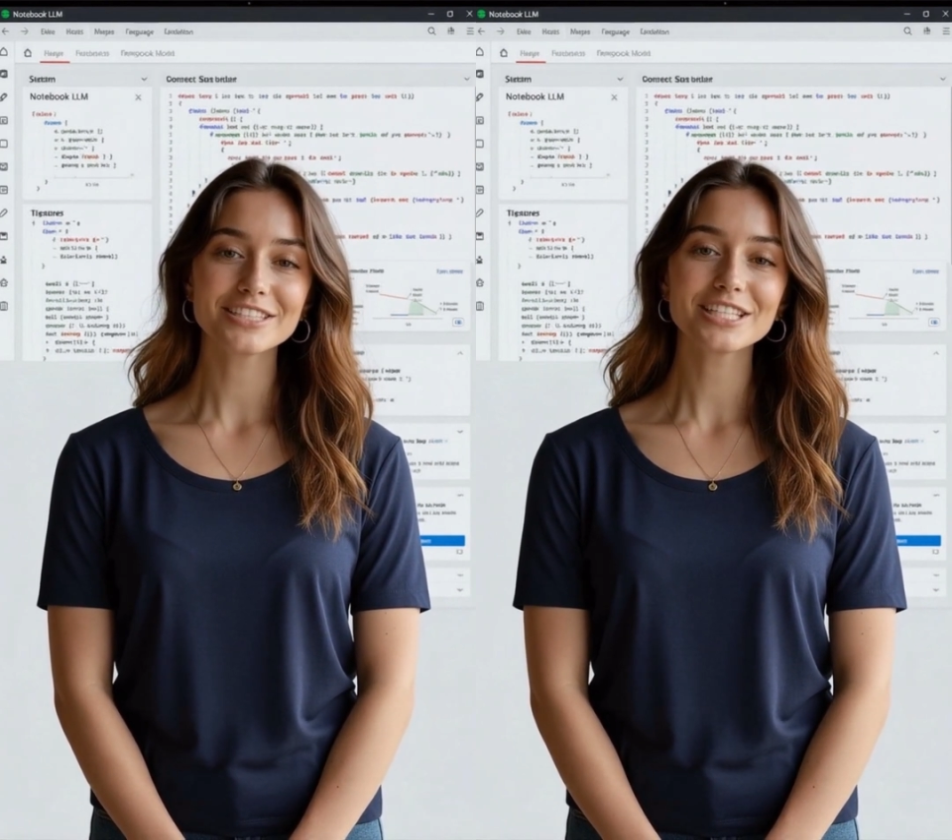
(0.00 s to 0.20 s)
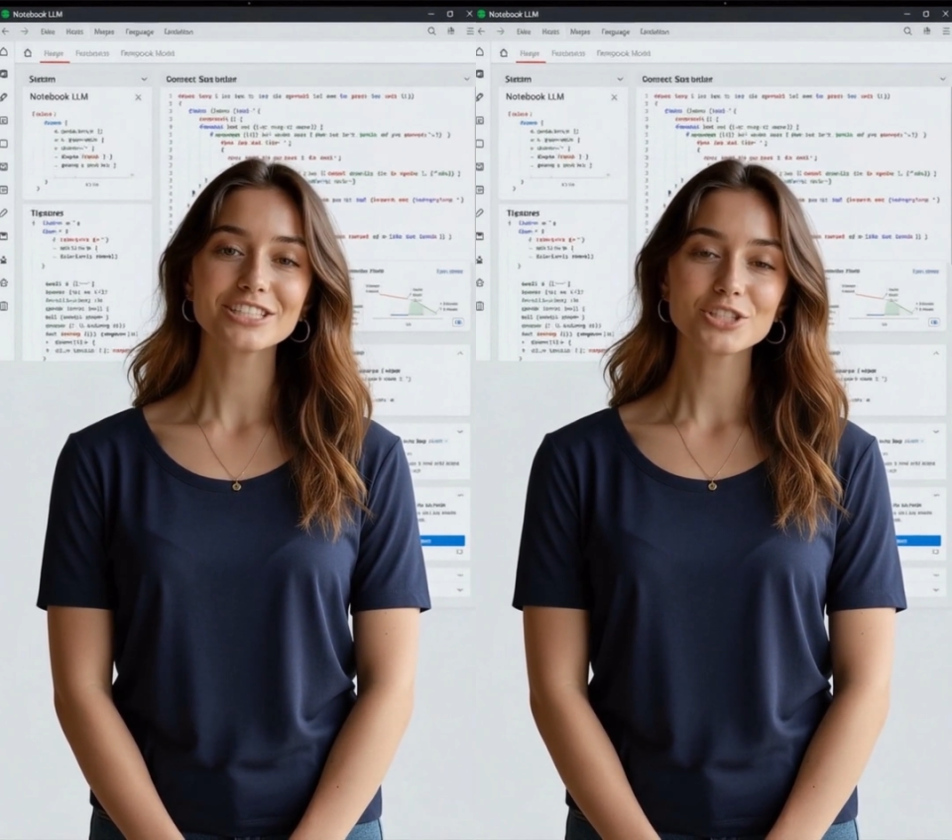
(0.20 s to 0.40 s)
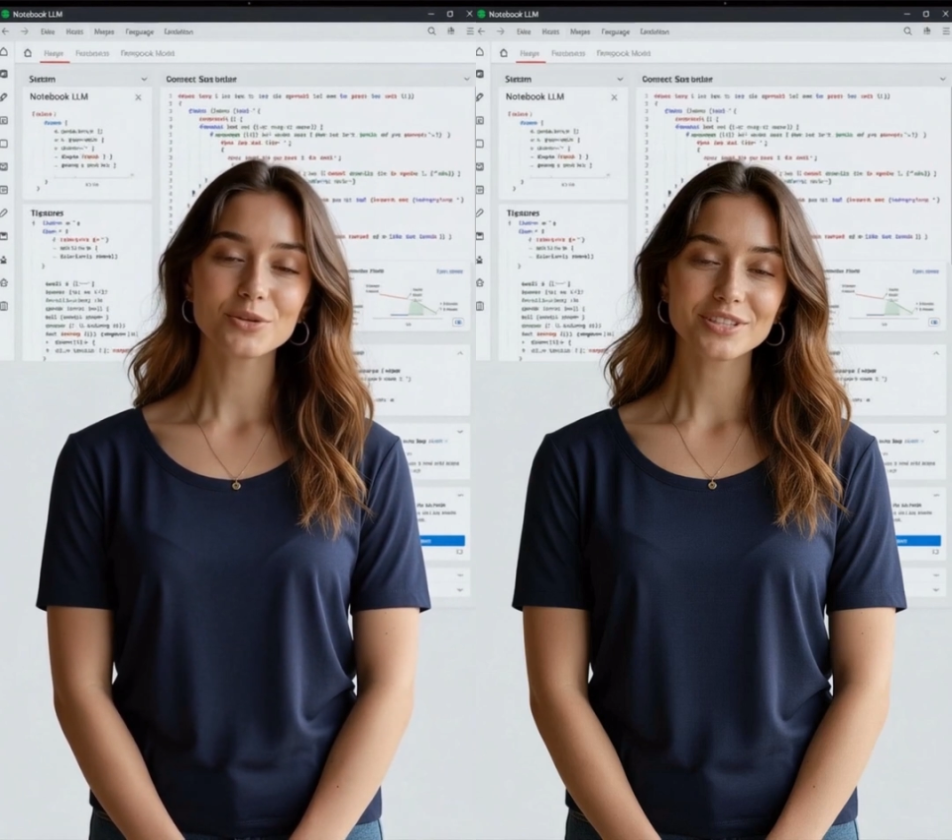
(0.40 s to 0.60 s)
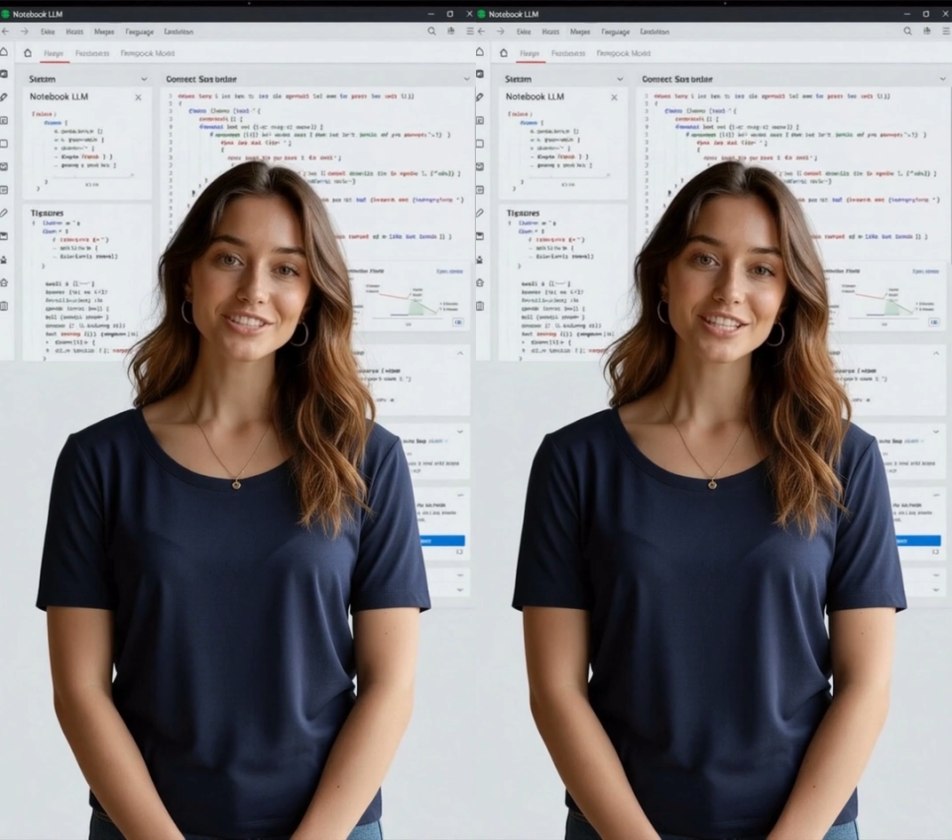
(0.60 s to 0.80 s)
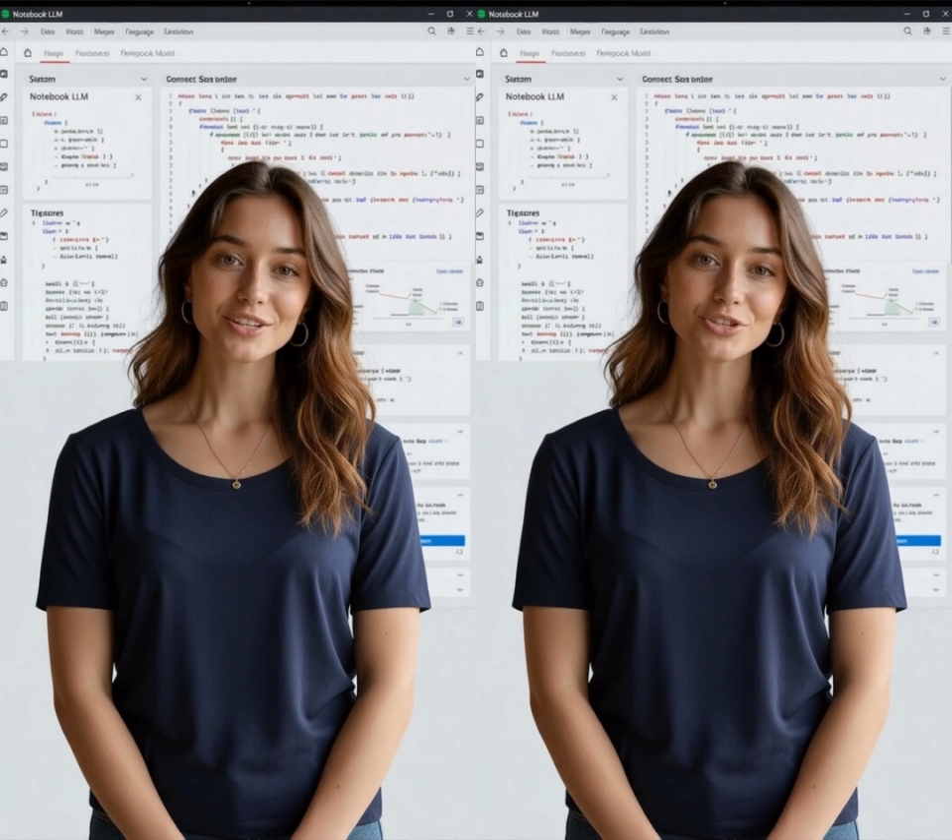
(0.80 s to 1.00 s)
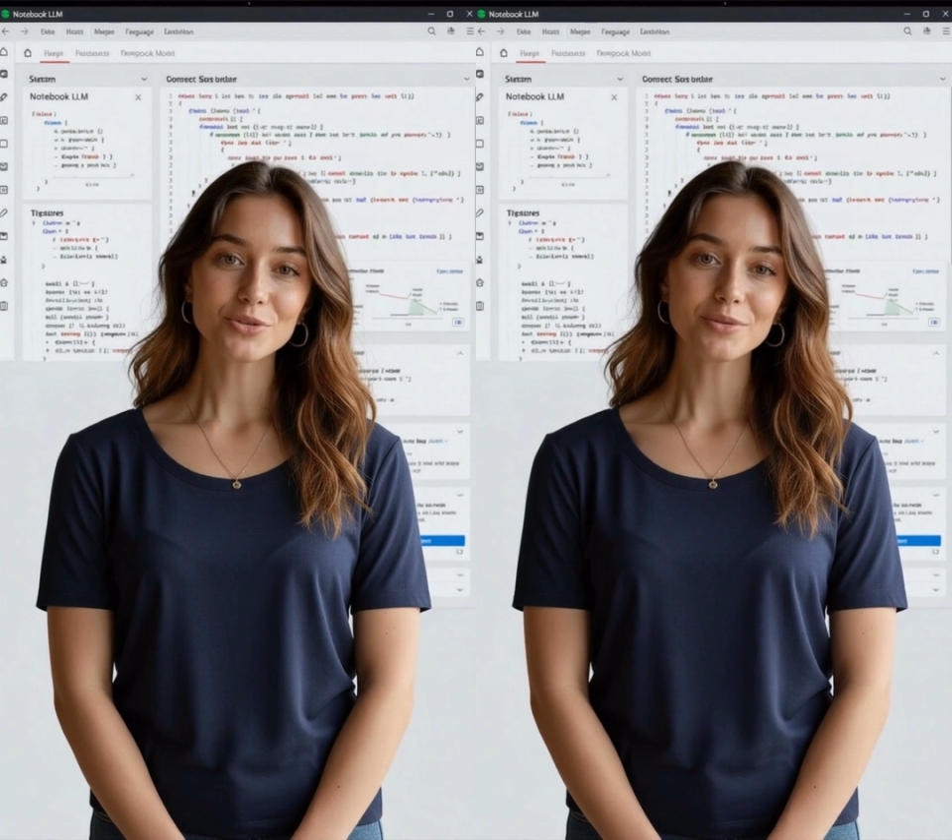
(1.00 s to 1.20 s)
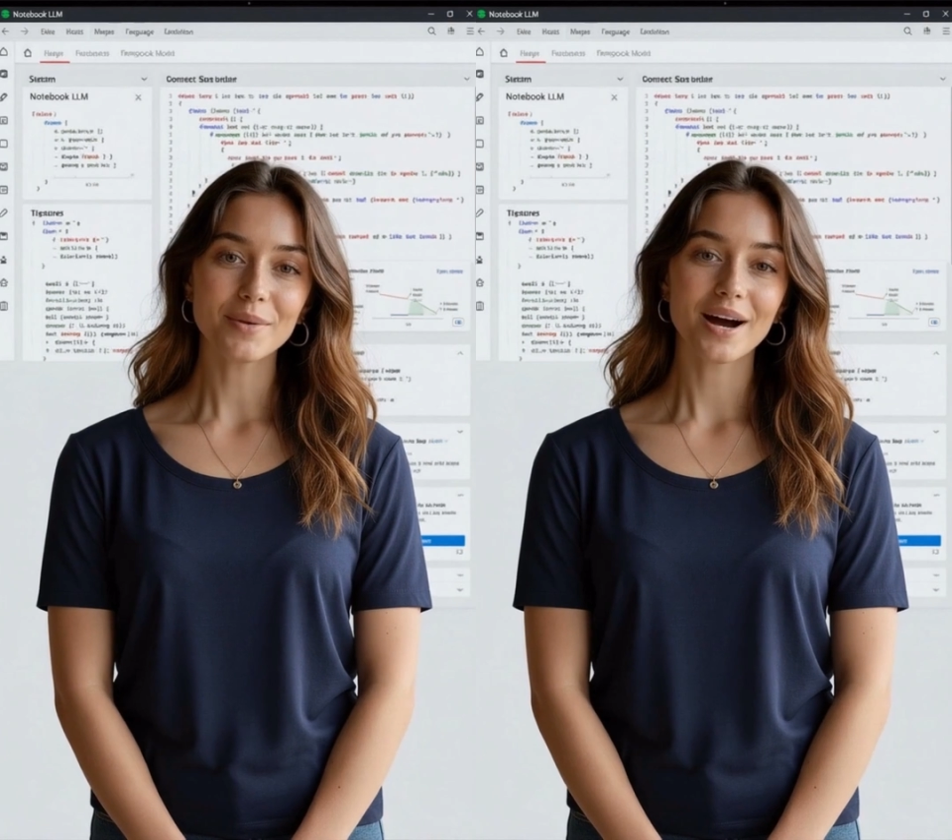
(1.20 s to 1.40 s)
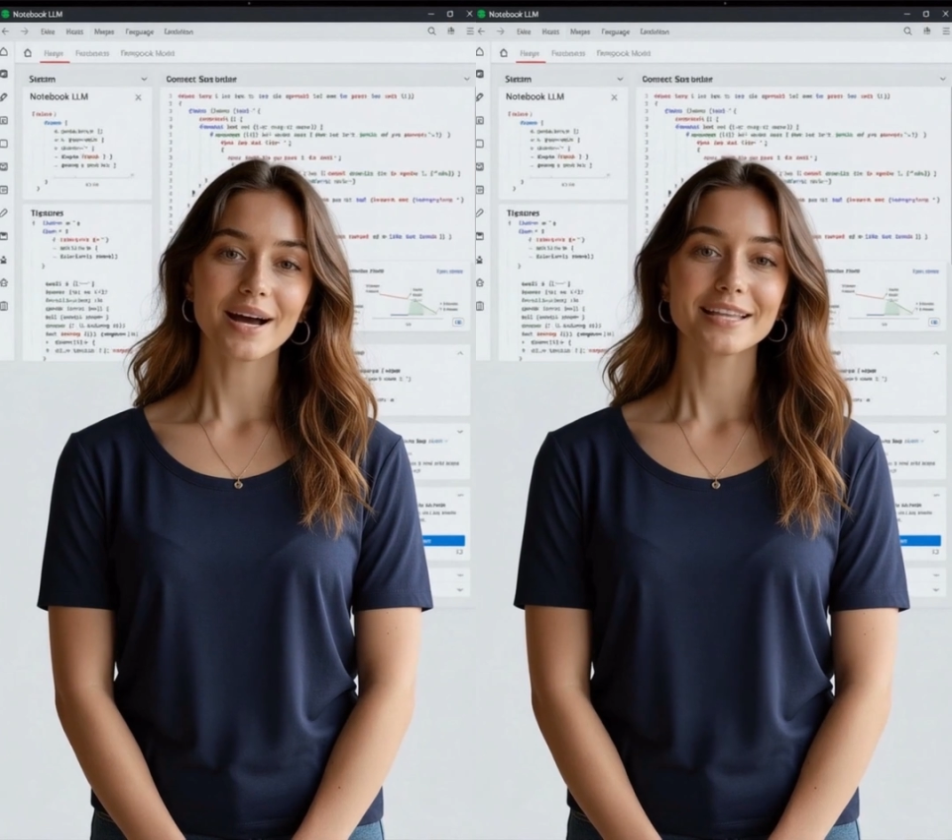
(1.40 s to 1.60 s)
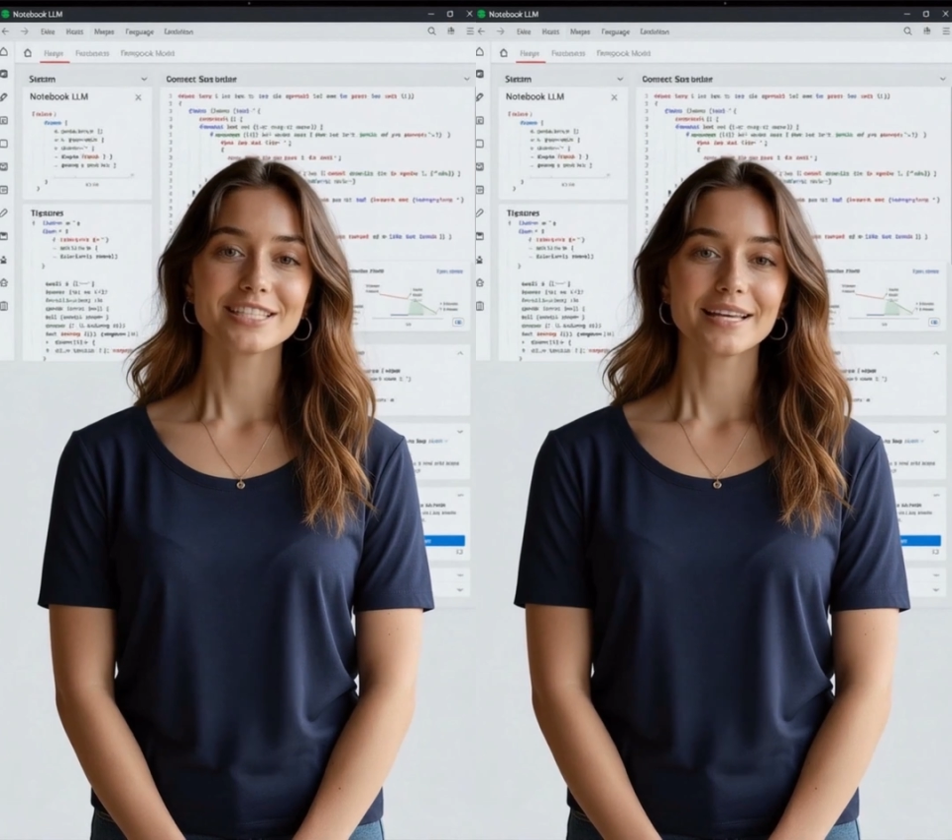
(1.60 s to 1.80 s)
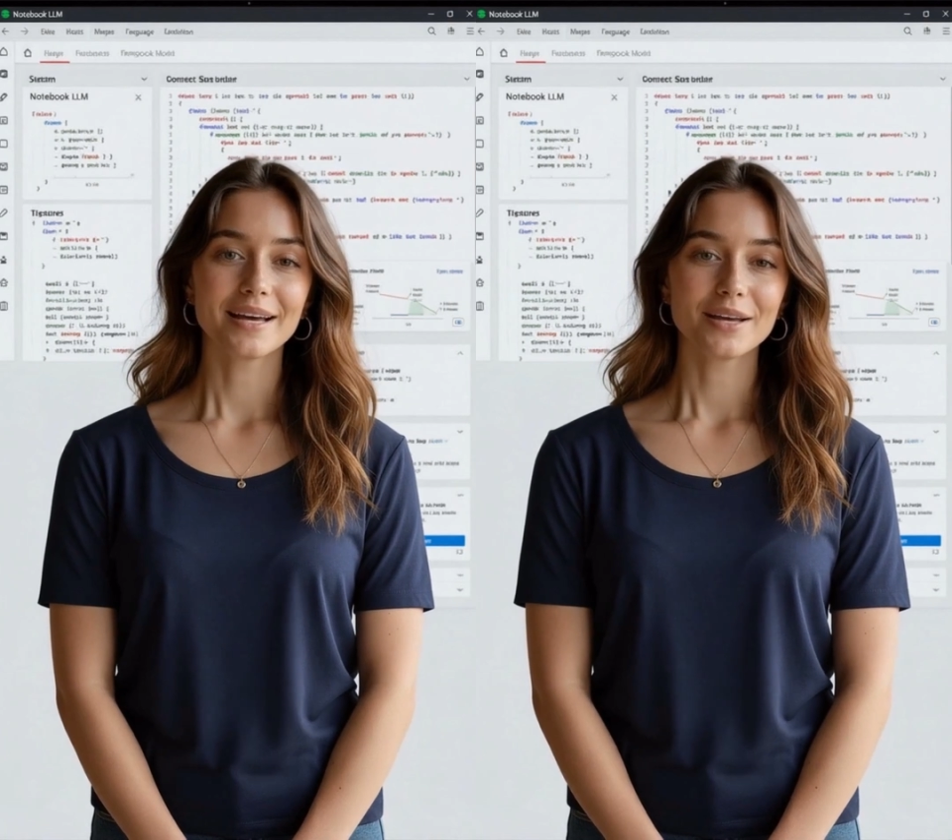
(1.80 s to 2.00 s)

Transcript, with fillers: these human skills with bots,